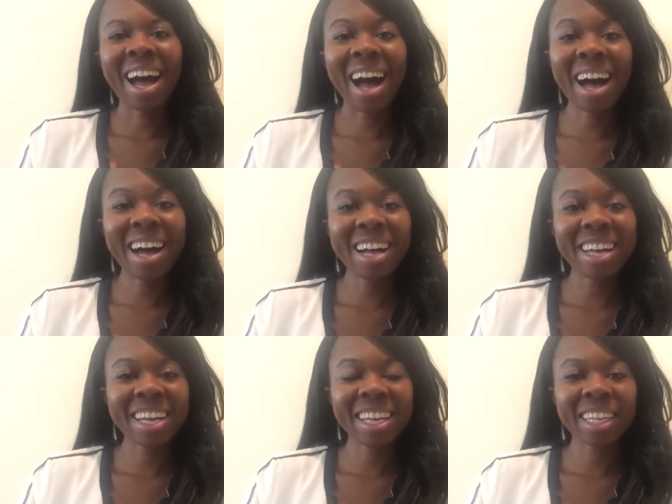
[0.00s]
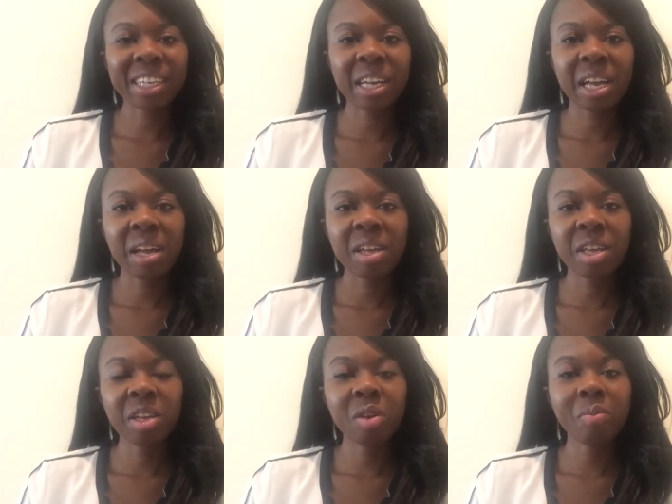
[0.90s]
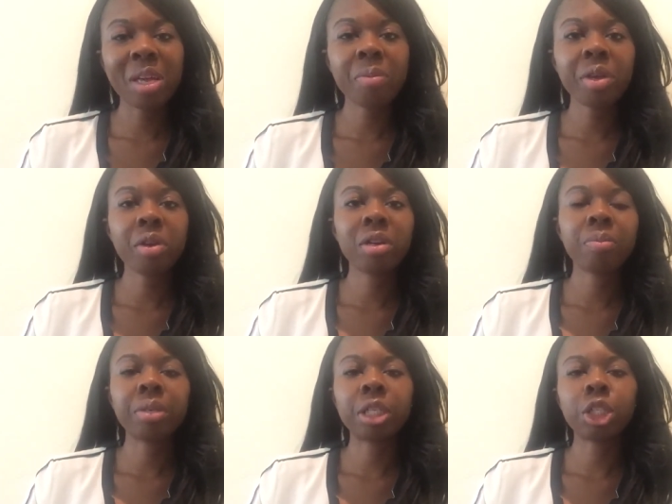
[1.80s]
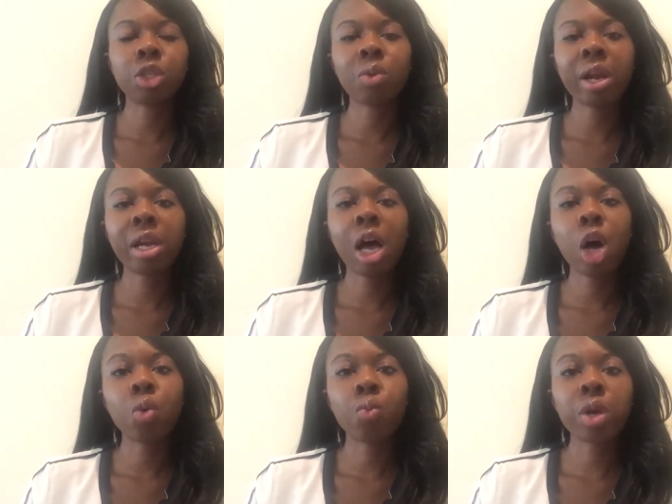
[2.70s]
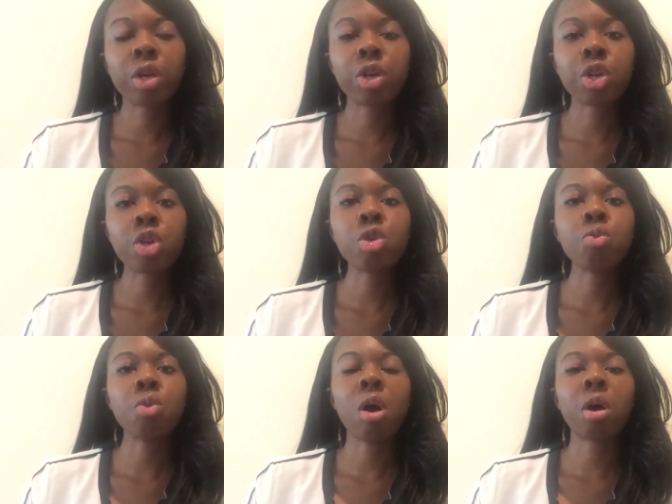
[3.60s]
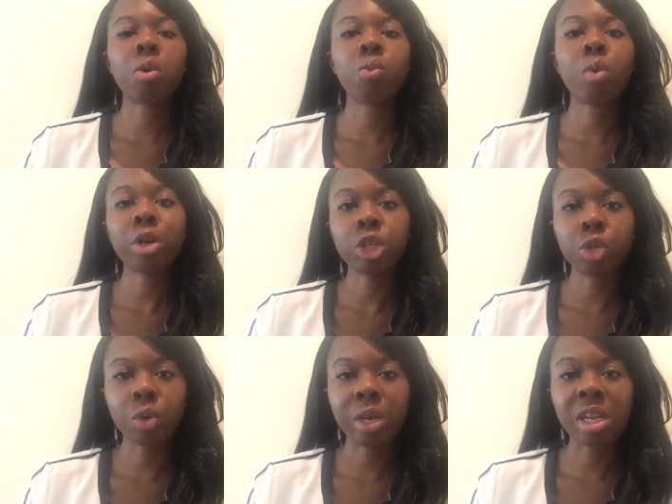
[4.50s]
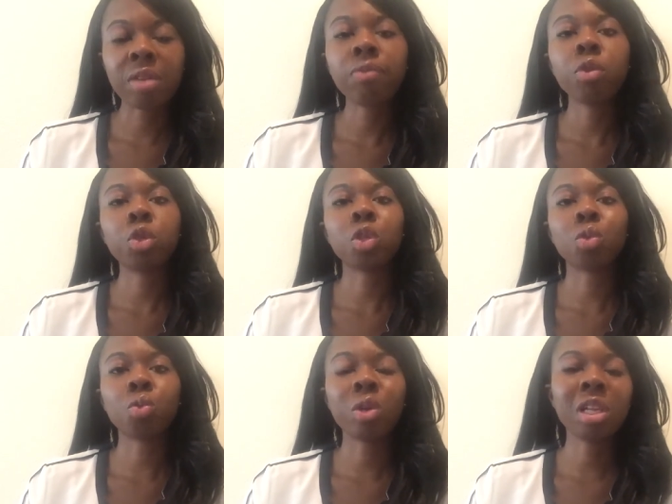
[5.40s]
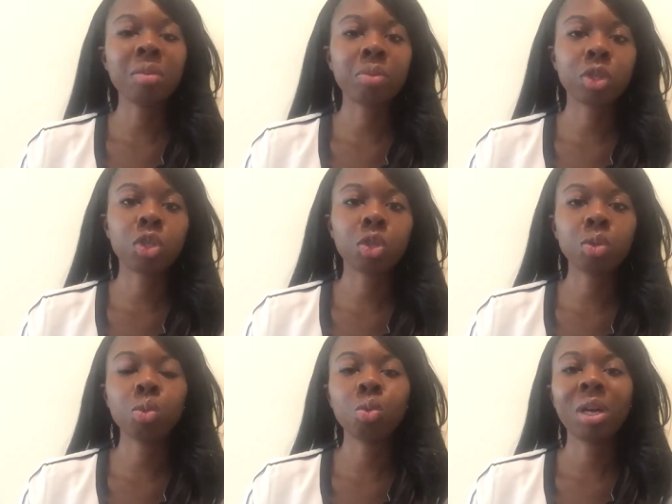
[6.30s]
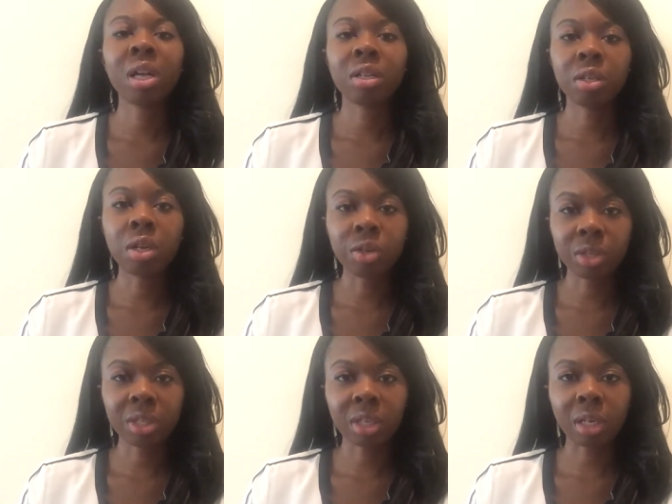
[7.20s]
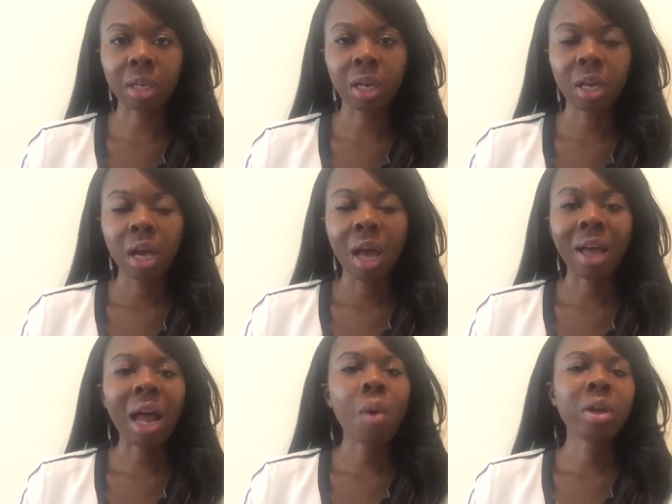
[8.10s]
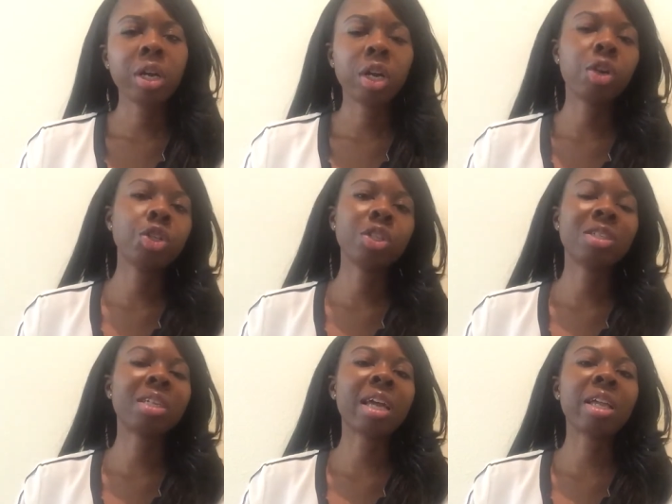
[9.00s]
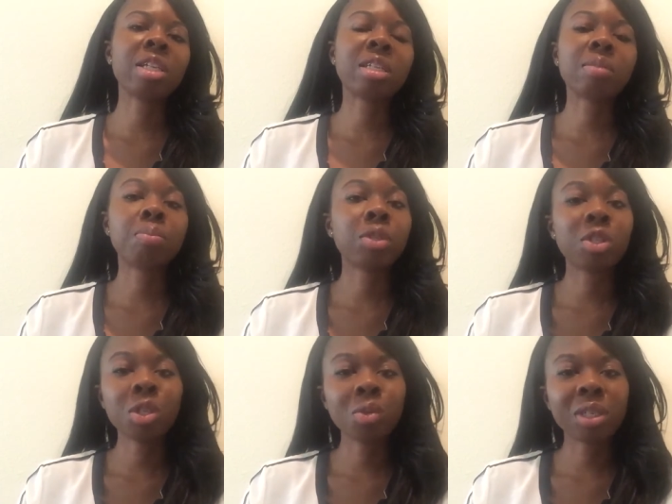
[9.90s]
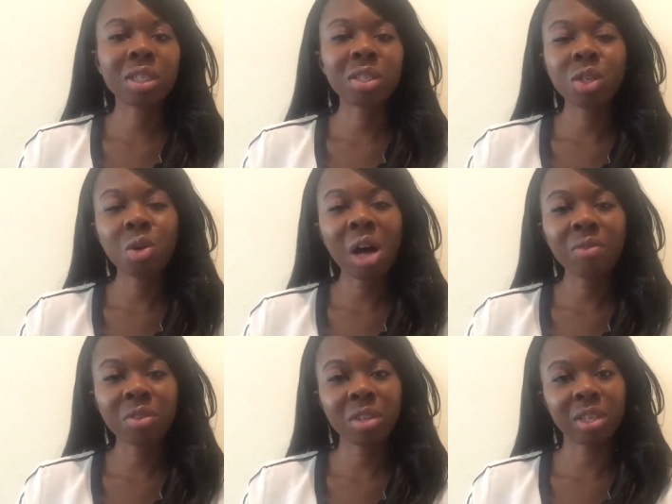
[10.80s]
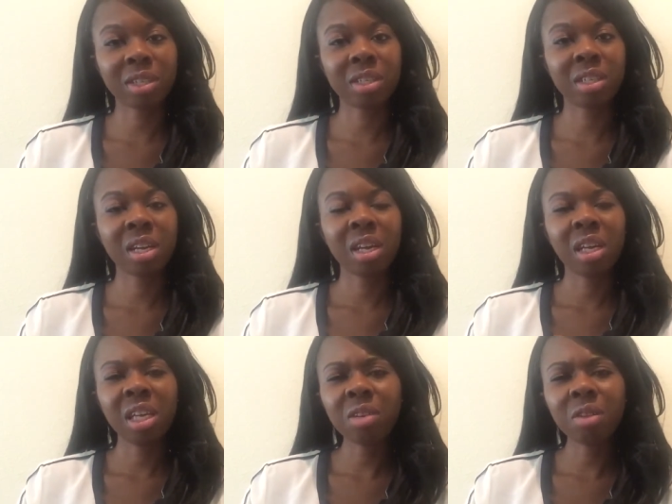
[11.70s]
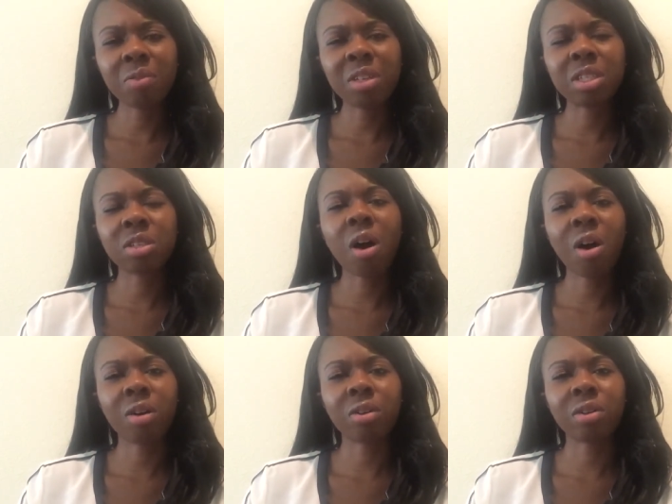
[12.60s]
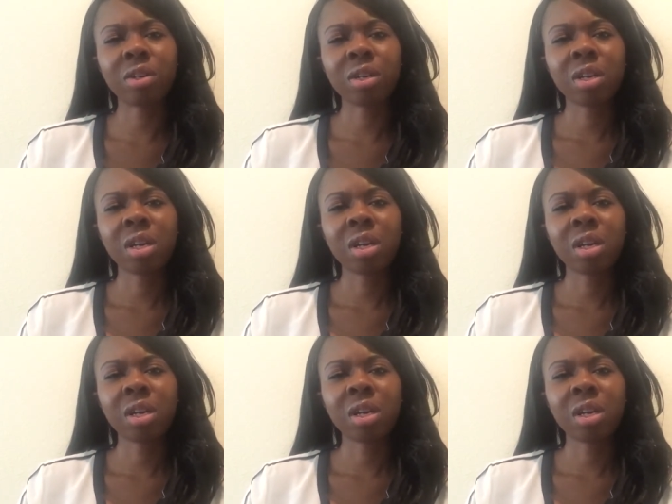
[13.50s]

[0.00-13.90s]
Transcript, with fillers: Hi. You know, maybe you're in a position right now where you are wondering if you should really pursue nursing. And I want to encourage you today to pursue it, to go after this, even if it's hard.